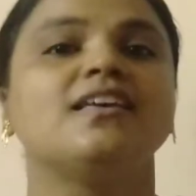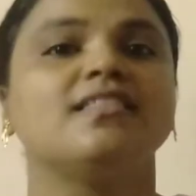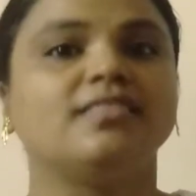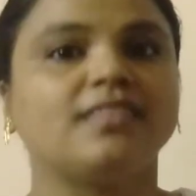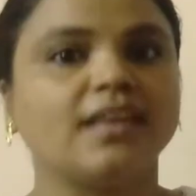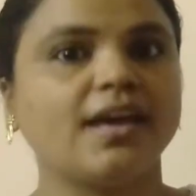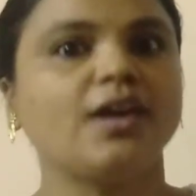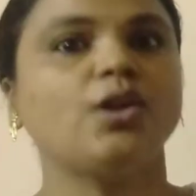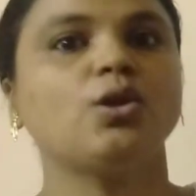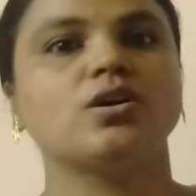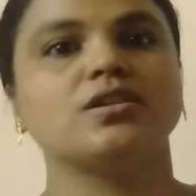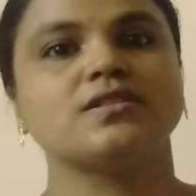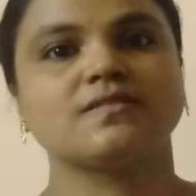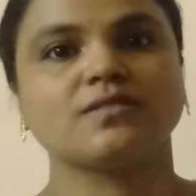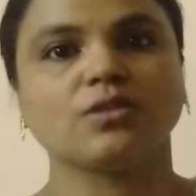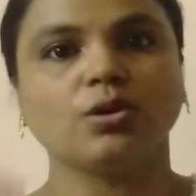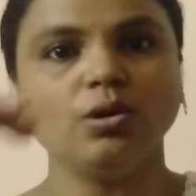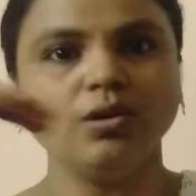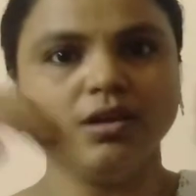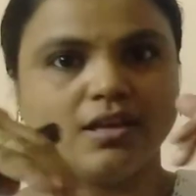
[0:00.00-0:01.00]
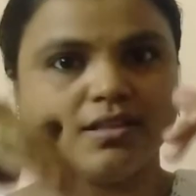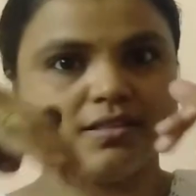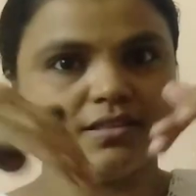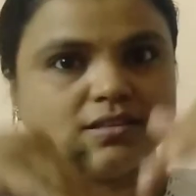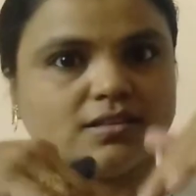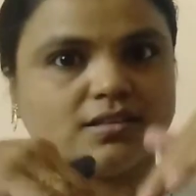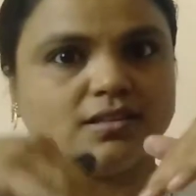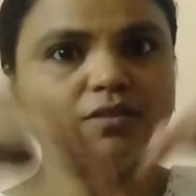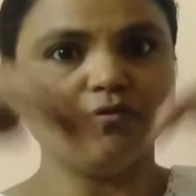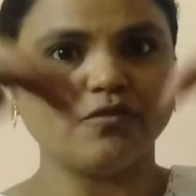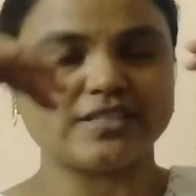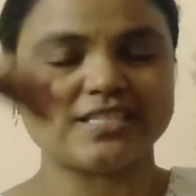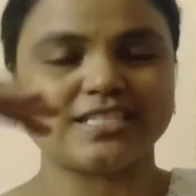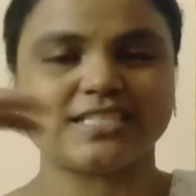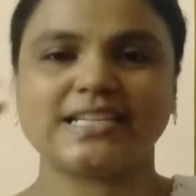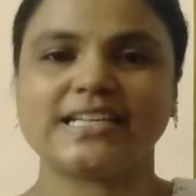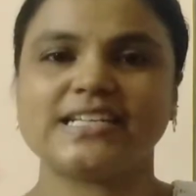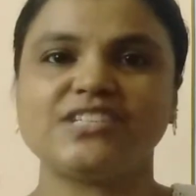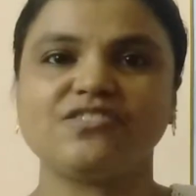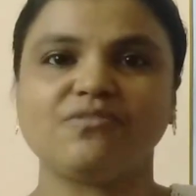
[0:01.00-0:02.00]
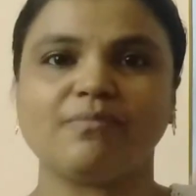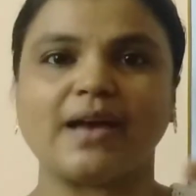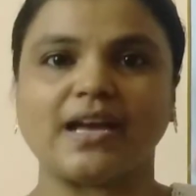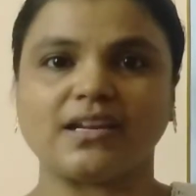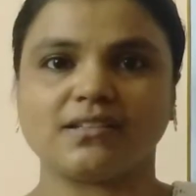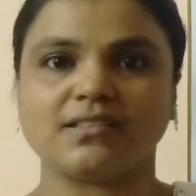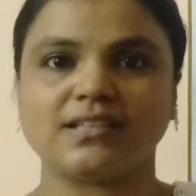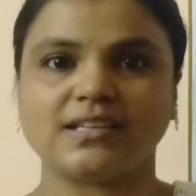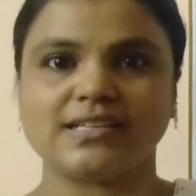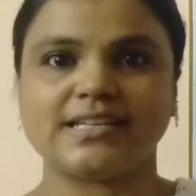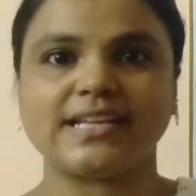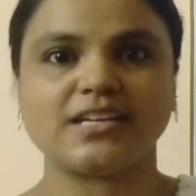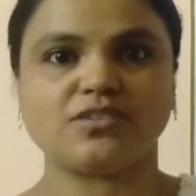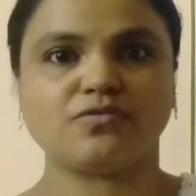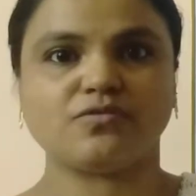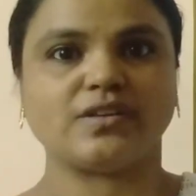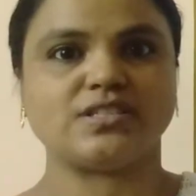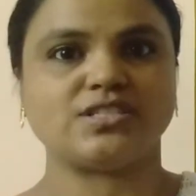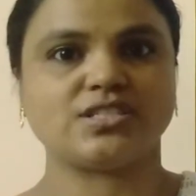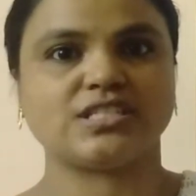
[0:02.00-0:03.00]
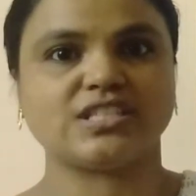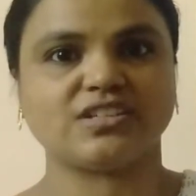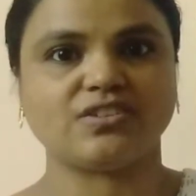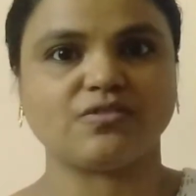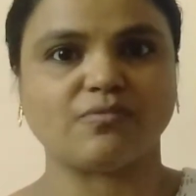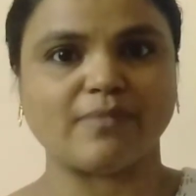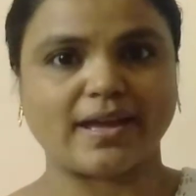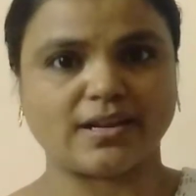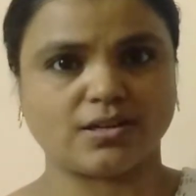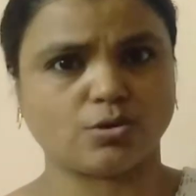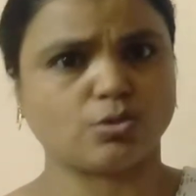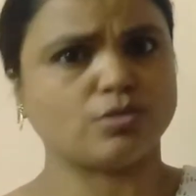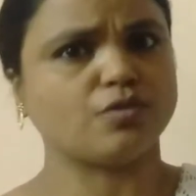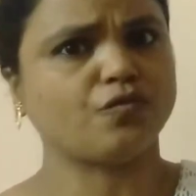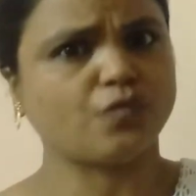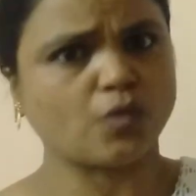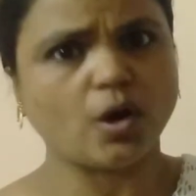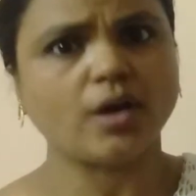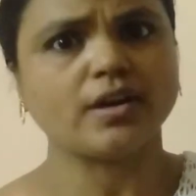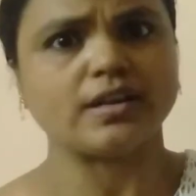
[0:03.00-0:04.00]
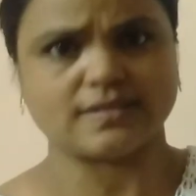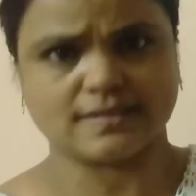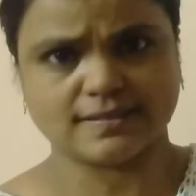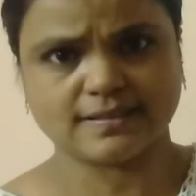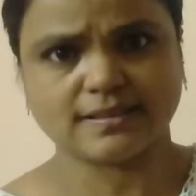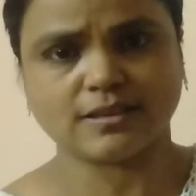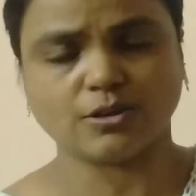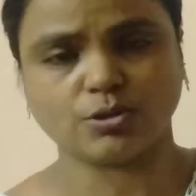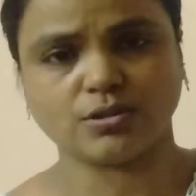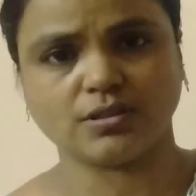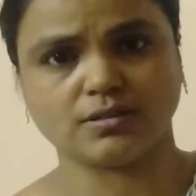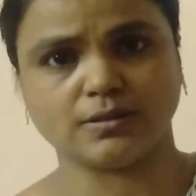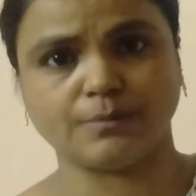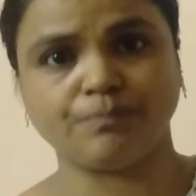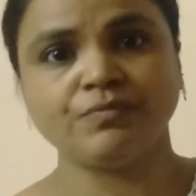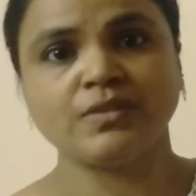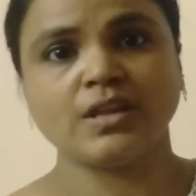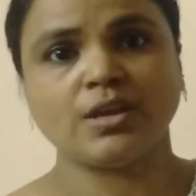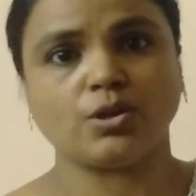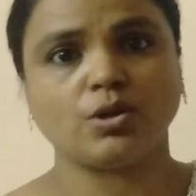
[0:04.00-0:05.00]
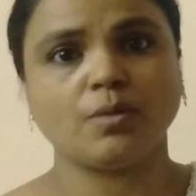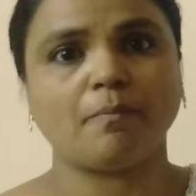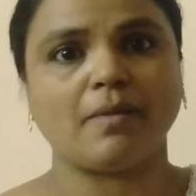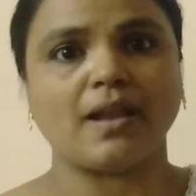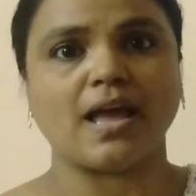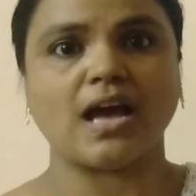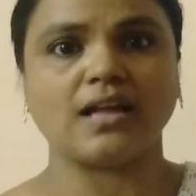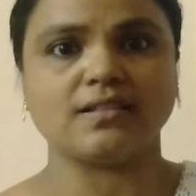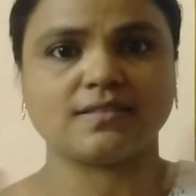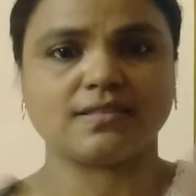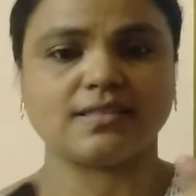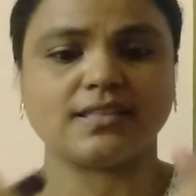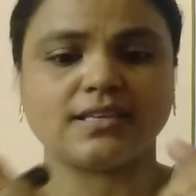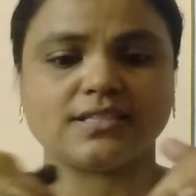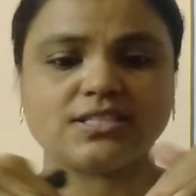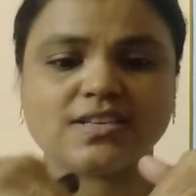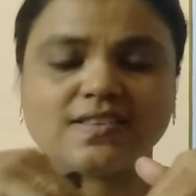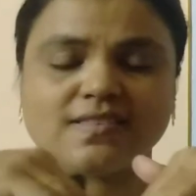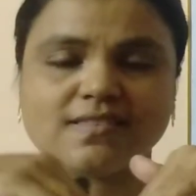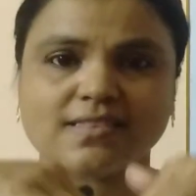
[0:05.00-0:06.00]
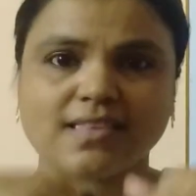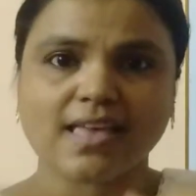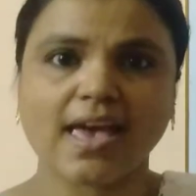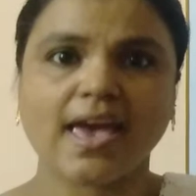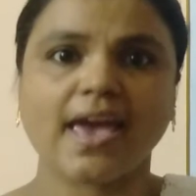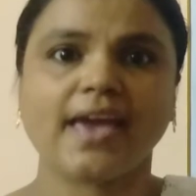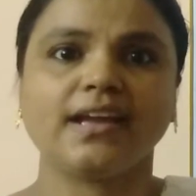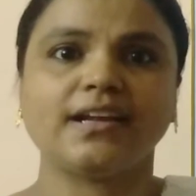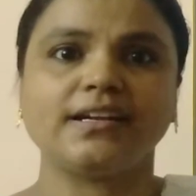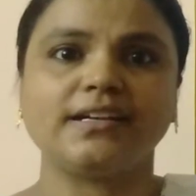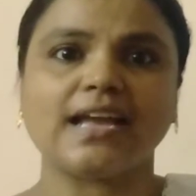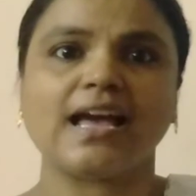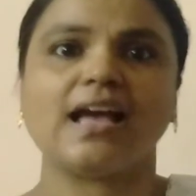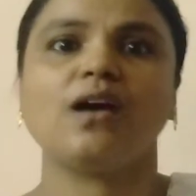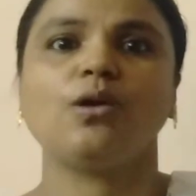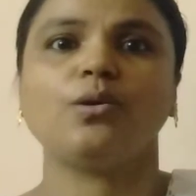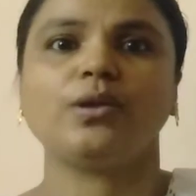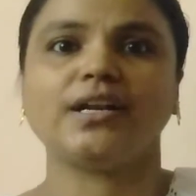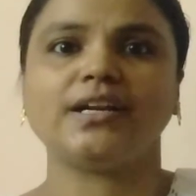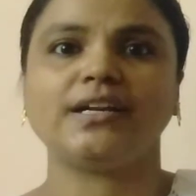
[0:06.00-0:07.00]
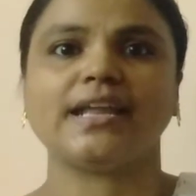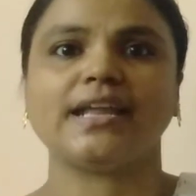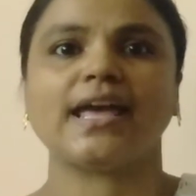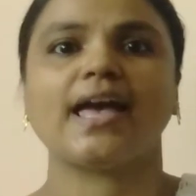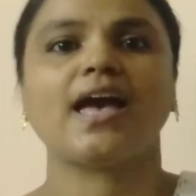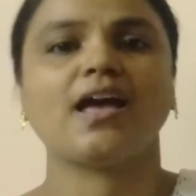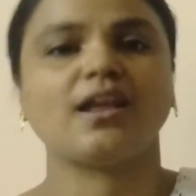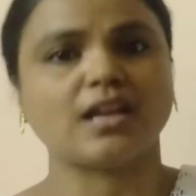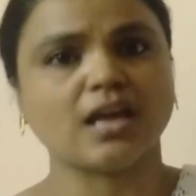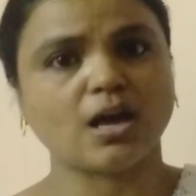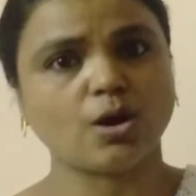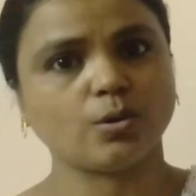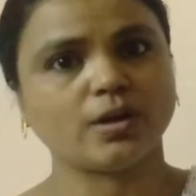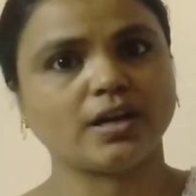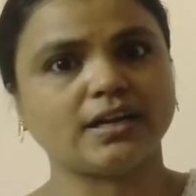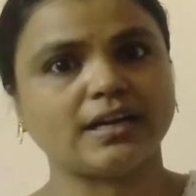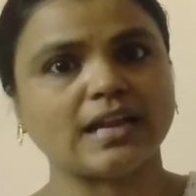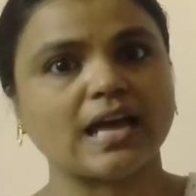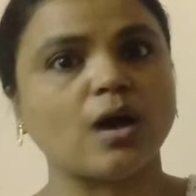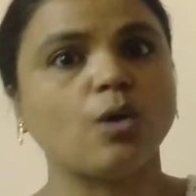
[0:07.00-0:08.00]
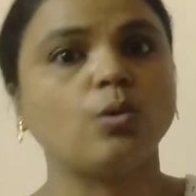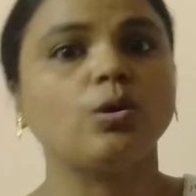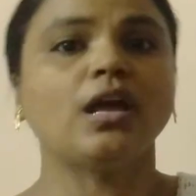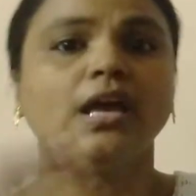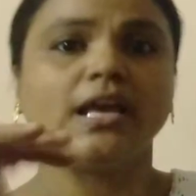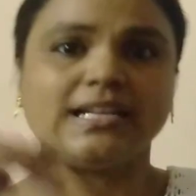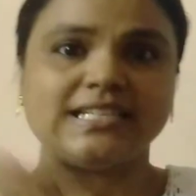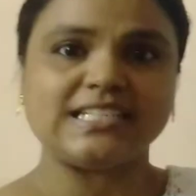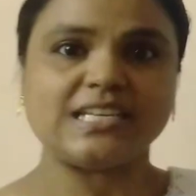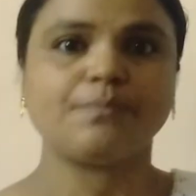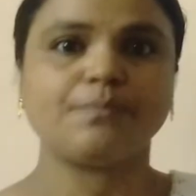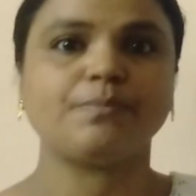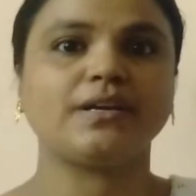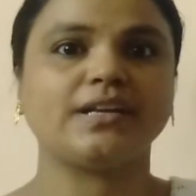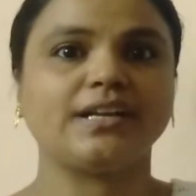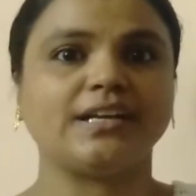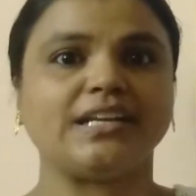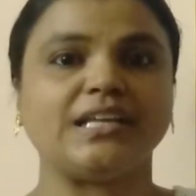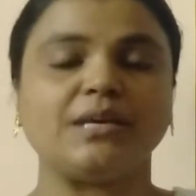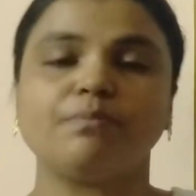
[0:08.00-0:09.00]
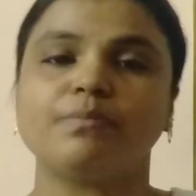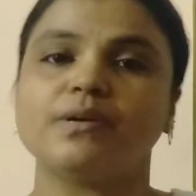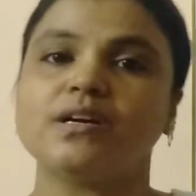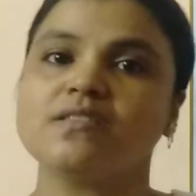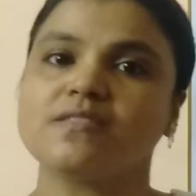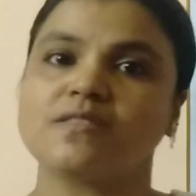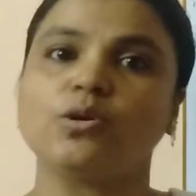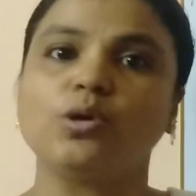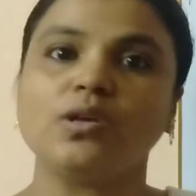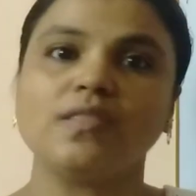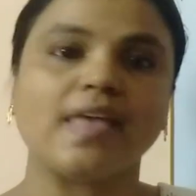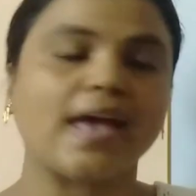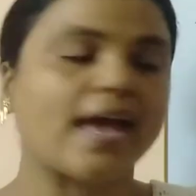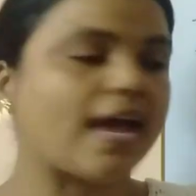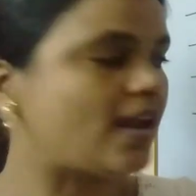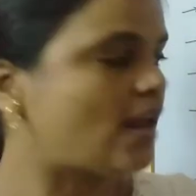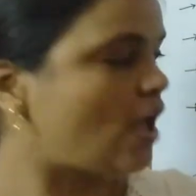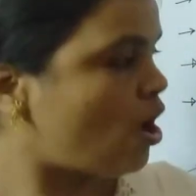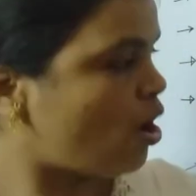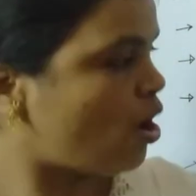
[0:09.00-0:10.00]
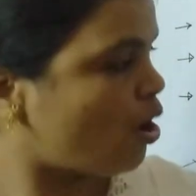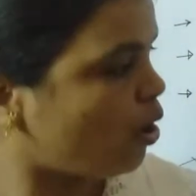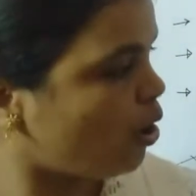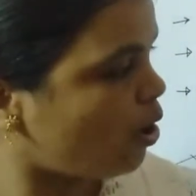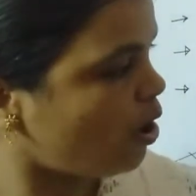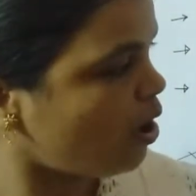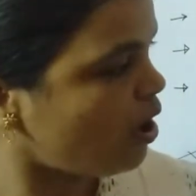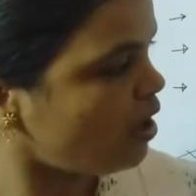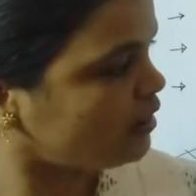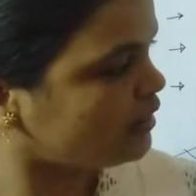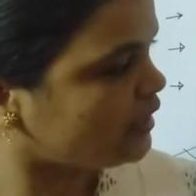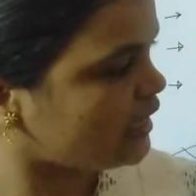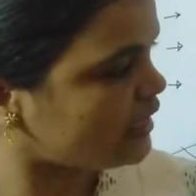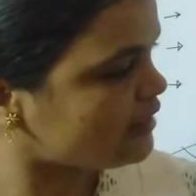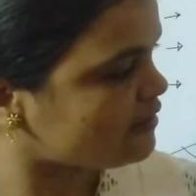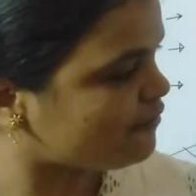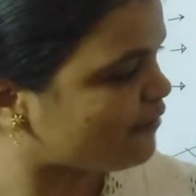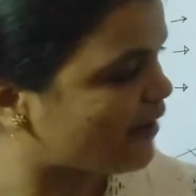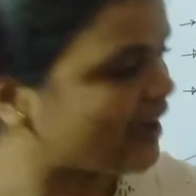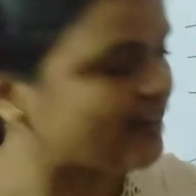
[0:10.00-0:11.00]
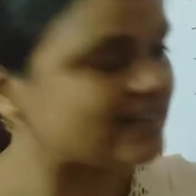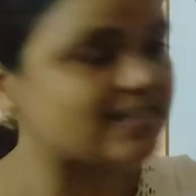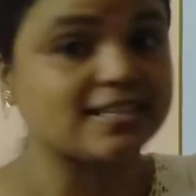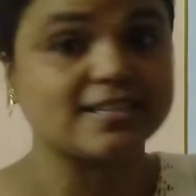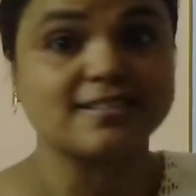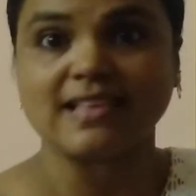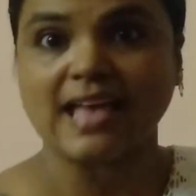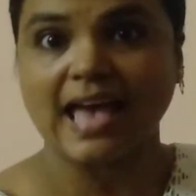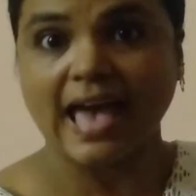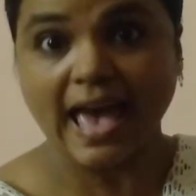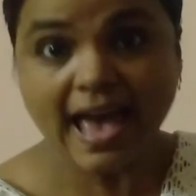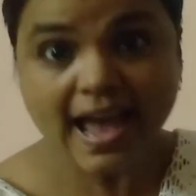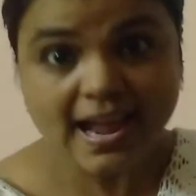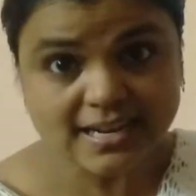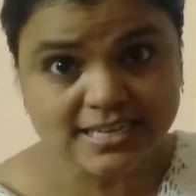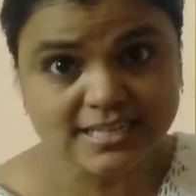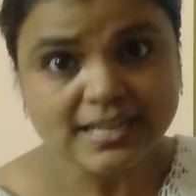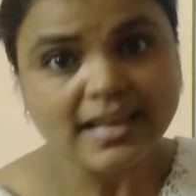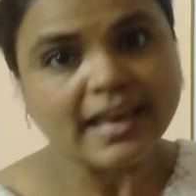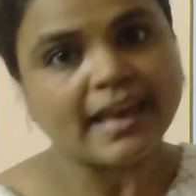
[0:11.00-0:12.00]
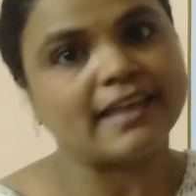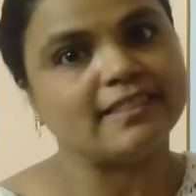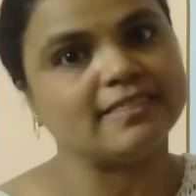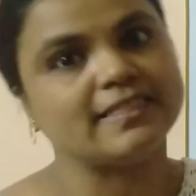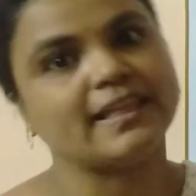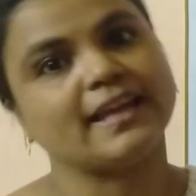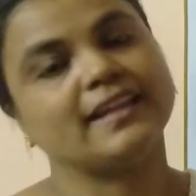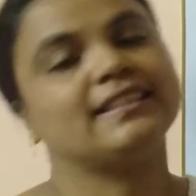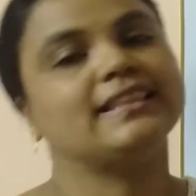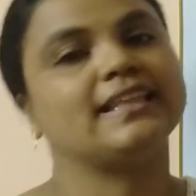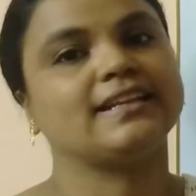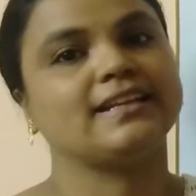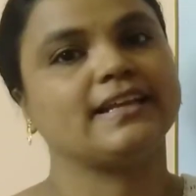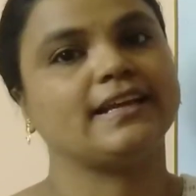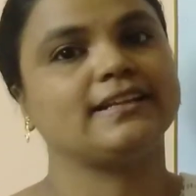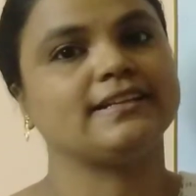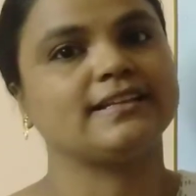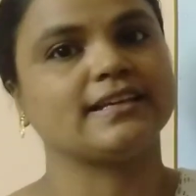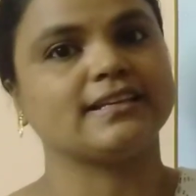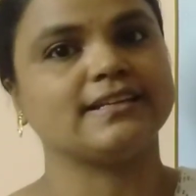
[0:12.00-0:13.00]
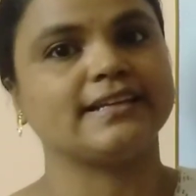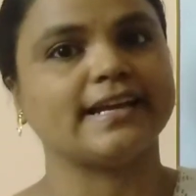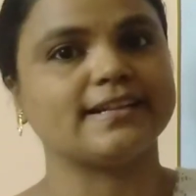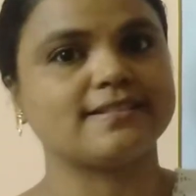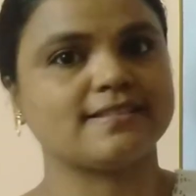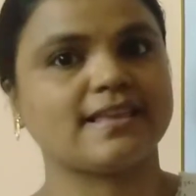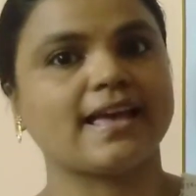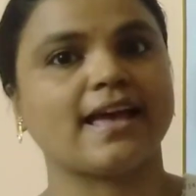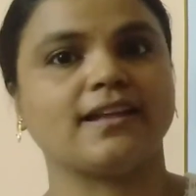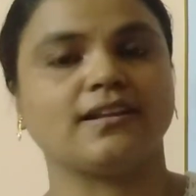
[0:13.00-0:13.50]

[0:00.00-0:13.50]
There also the vegetative matter, the dead vegetative matter of the forests or the plants, they just sank down and down and down, deeper and deeper, so that all these factors act, and then it gets